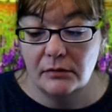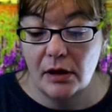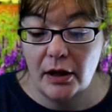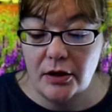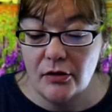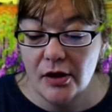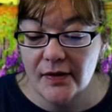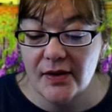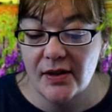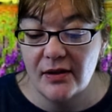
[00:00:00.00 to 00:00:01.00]
you
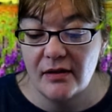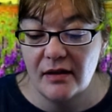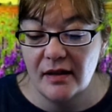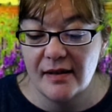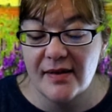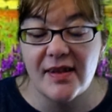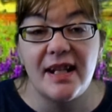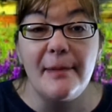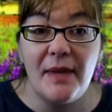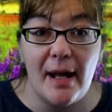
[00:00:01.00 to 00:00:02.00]
just
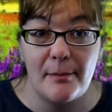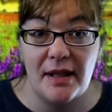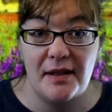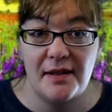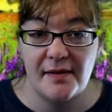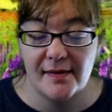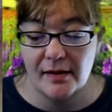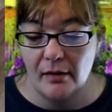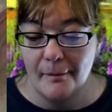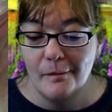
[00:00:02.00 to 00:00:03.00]
skip that piece
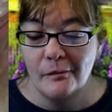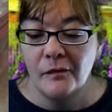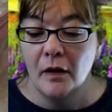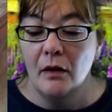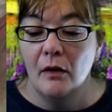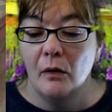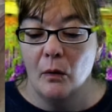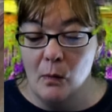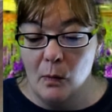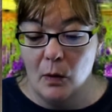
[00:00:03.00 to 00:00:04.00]

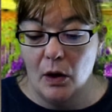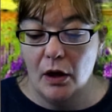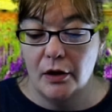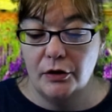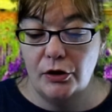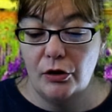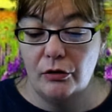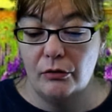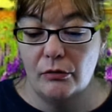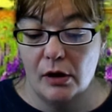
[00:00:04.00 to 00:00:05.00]
or
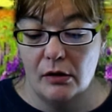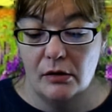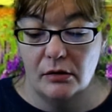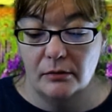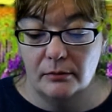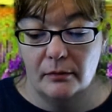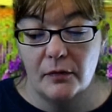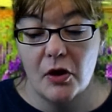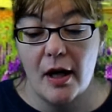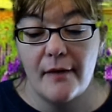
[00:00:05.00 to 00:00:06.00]
you um,
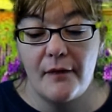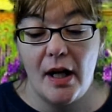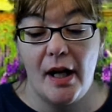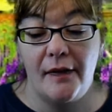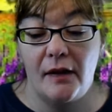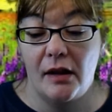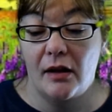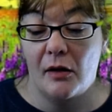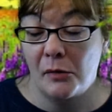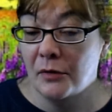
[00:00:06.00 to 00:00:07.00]
try to find the
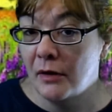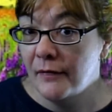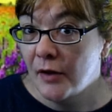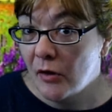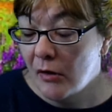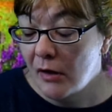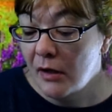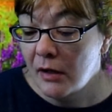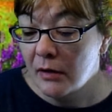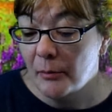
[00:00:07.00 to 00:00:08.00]
owner of the
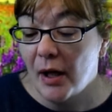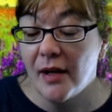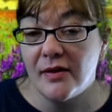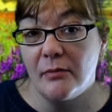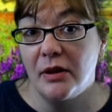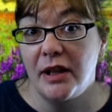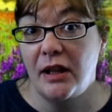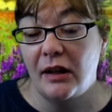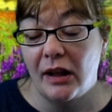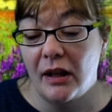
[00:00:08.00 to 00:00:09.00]
car, possibly,
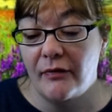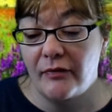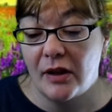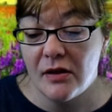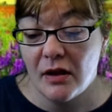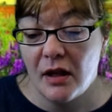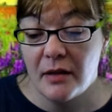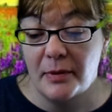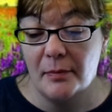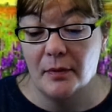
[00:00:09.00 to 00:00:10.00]
if there's a lot of
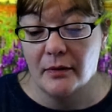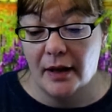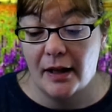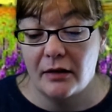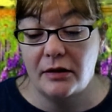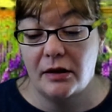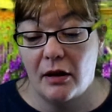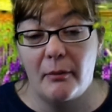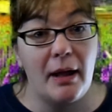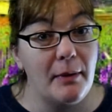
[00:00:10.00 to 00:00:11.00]
people around, you know,
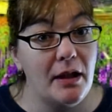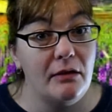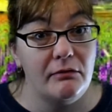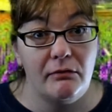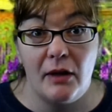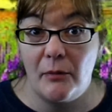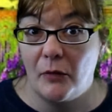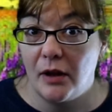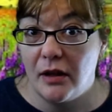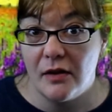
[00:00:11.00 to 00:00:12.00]
maybe in
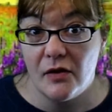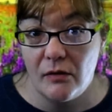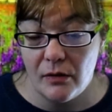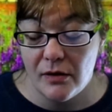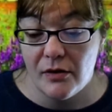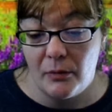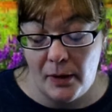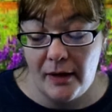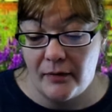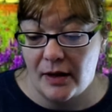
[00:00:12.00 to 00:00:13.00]
one of the stores or
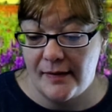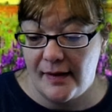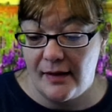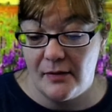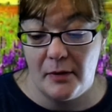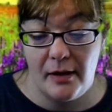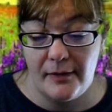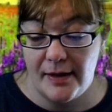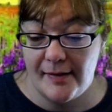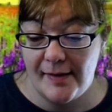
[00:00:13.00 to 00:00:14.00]
whatever this is, wherever
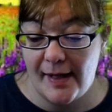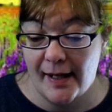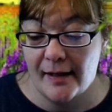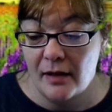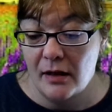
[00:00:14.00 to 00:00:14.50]
this is at.